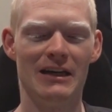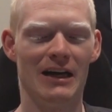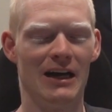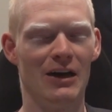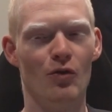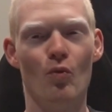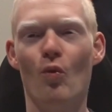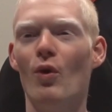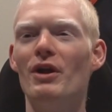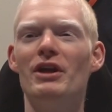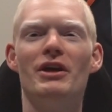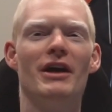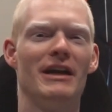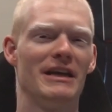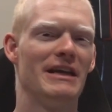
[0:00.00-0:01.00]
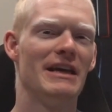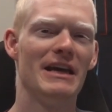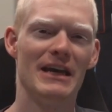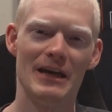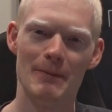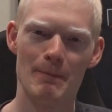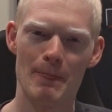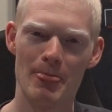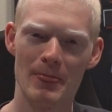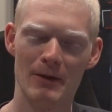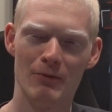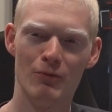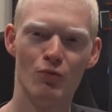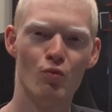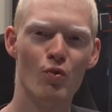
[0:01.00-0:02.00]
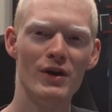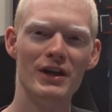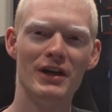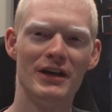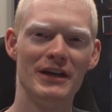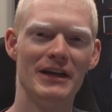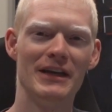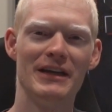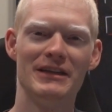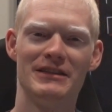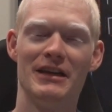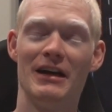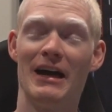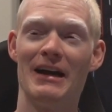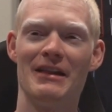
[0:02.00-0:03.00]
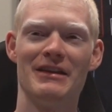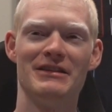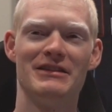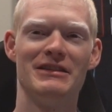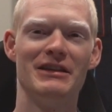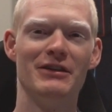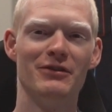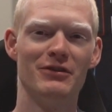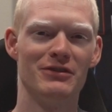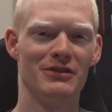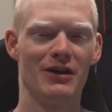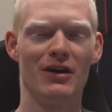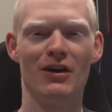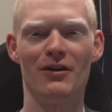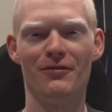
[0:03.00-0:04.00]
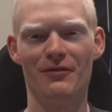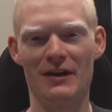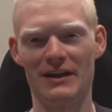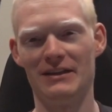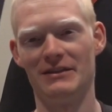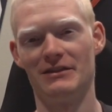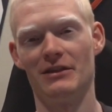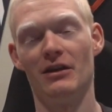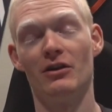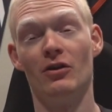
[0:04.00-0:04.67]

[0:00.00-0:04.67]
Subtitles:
What are you going to get out of this Steelers offense